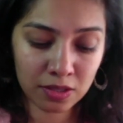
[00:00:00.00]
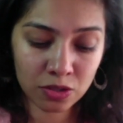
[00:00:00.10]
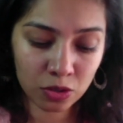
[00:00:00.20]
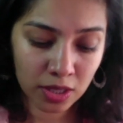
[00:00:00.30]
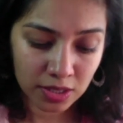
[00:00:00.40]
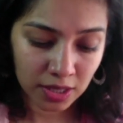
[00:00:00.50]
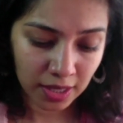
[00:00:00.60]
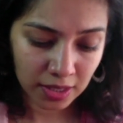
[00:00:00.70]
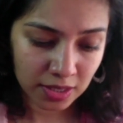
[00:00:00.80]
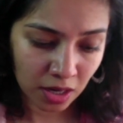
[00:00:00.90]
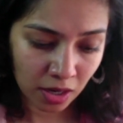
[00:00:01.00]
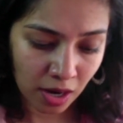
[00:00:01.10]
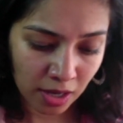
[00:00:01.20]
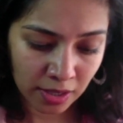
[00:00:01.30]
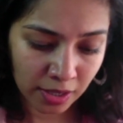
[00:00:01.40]
So let's look at the star
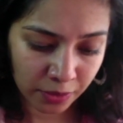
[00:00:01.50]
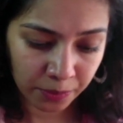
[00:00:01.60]
card now.